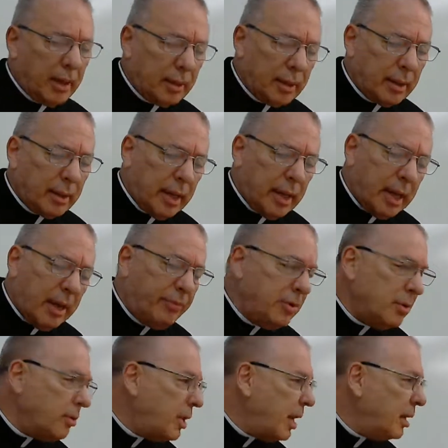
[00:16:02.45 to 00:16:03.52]
Father,
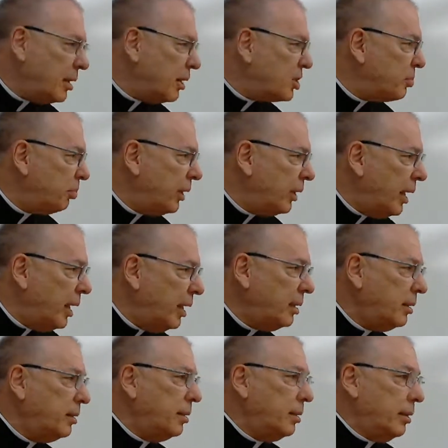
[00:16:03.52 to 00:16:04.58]
if you can't
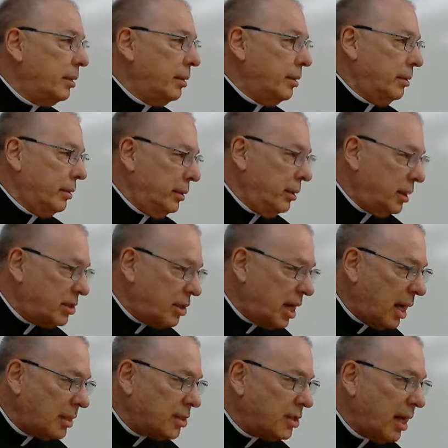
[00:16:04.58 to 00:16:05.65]
explain
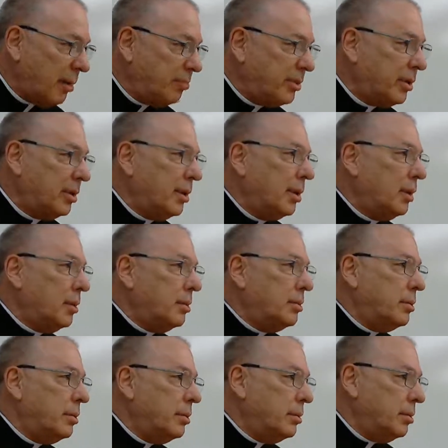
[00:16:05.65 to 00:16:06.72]
this concept
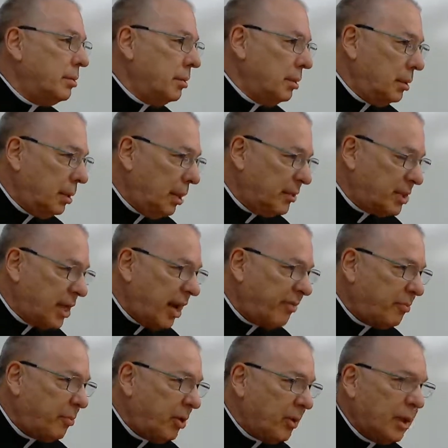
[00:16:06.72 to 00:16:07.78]
to a
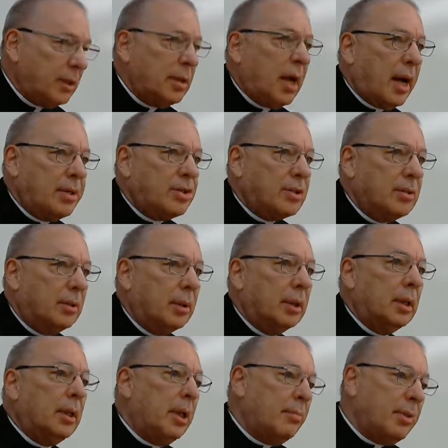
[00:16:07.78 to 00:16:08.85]
sophomore in high
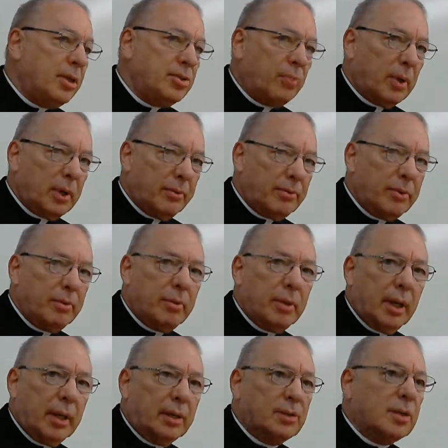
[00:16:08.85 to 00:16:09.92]
school, it means one of
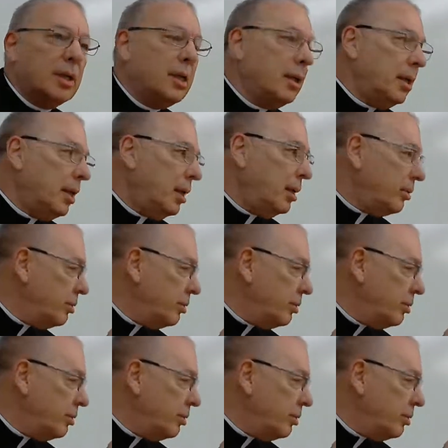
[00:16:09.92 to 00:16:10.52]
two things.